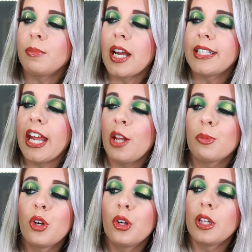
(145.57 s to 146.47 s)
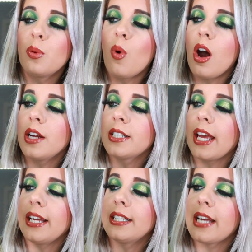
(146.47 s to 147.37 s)
titanium curly wand,
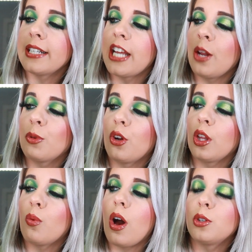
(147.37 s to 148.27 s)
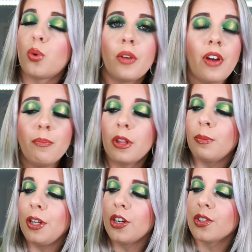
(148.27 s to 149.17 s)
a titanium curly wand 25
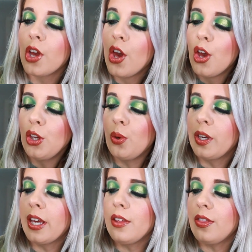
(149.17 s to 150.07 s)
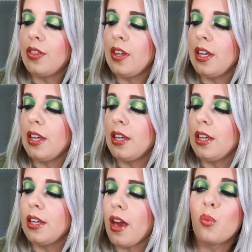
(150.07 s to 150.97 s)
millimeters, you can get
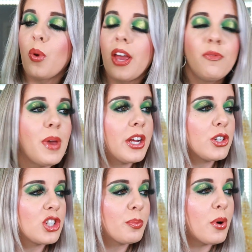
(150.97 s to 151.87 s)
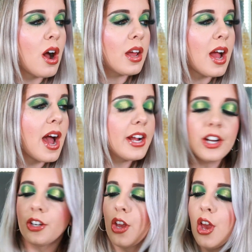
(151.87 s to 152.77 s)
the Wave Maker Triple Hot
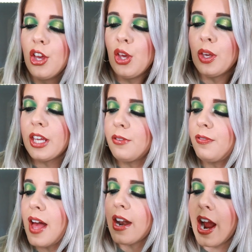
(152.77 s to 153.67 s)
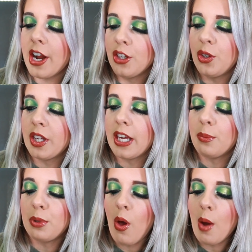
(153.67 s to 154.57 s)
Iron, you can get a flat iron, you can get
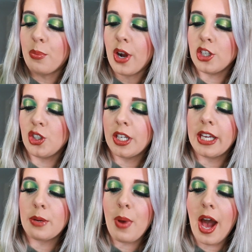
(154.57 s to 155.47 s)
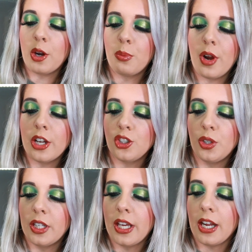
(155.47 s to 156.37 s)
a blowout brush, you can get a paddle brush,
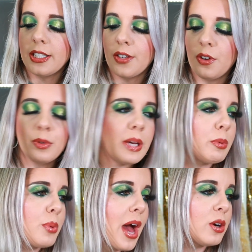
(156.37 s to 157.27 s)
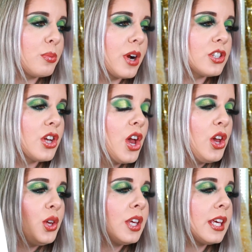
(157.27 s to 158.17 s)
you can get a different type of paddle brush,
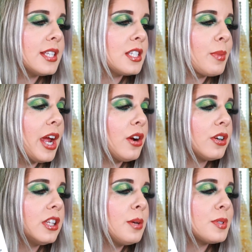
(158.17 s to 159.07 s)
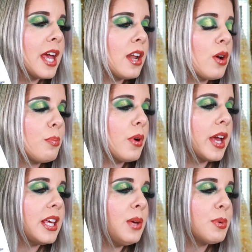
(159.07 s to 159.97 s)
you can get some hair clips and
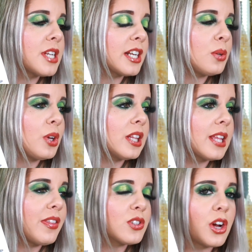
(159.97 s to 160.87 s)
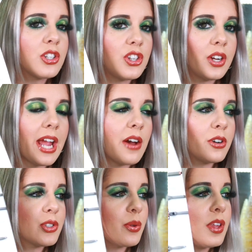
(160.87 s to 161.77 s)
a heat protecting. You can lay this onto your
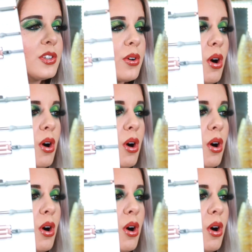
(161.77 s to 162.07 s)
counter. So these